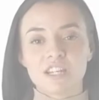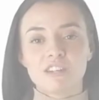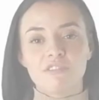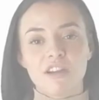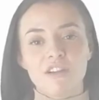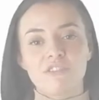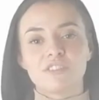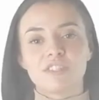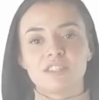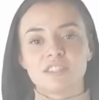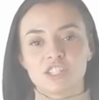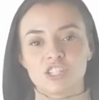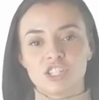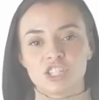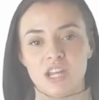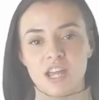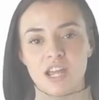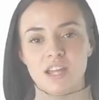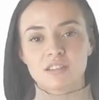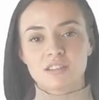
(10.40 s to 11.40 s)
referencing
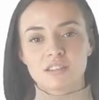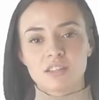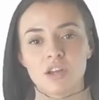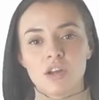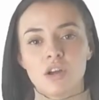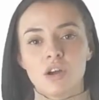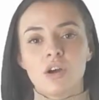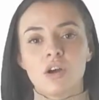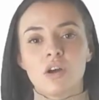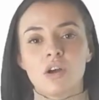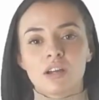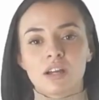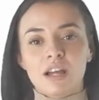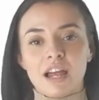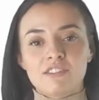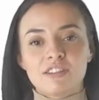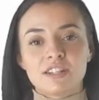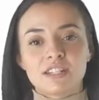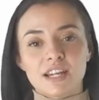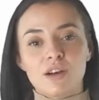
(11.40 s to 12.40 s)
checks
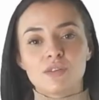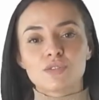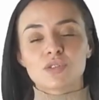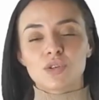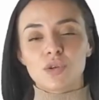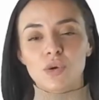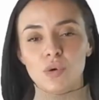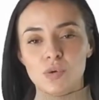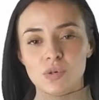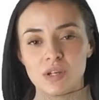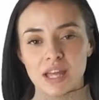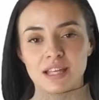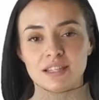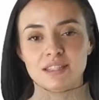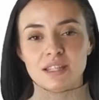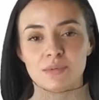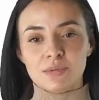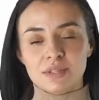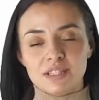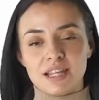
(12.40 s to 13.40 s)
carried out on all guests
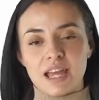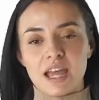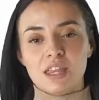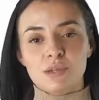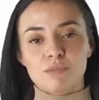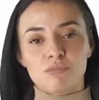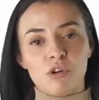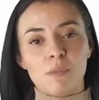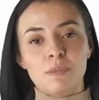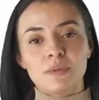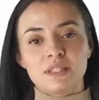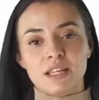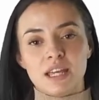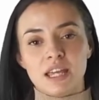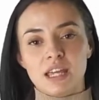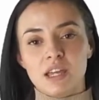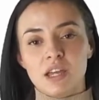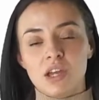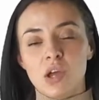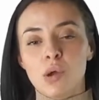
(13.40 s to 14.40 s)
that will stay at the
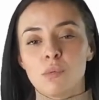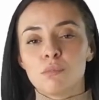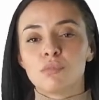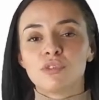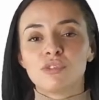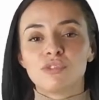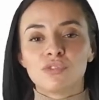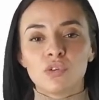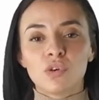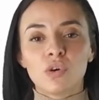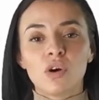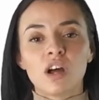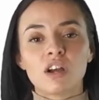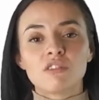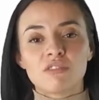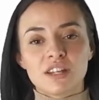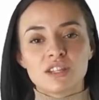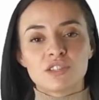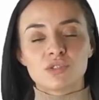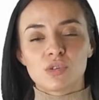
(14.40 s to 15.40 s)
property before a
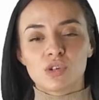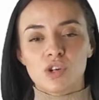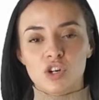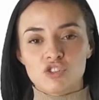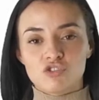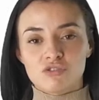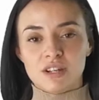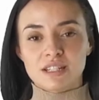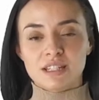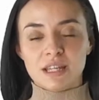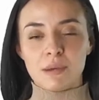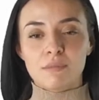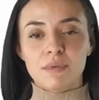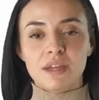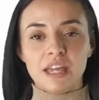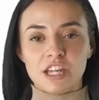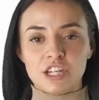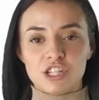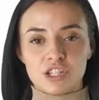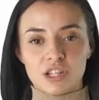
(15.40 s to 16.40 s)
rental contract can
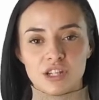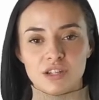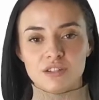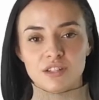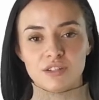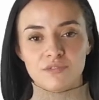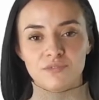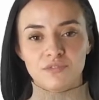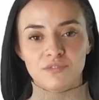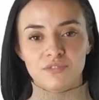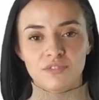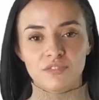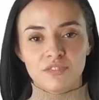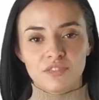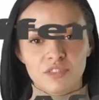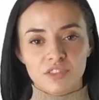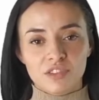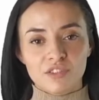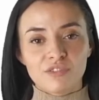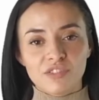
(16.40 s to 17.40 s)
be issued.
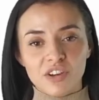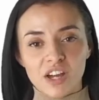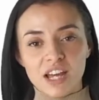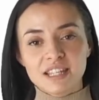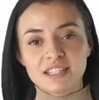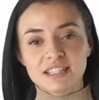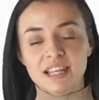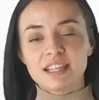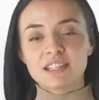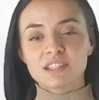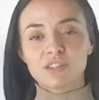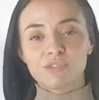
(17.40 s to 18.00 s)
The first is an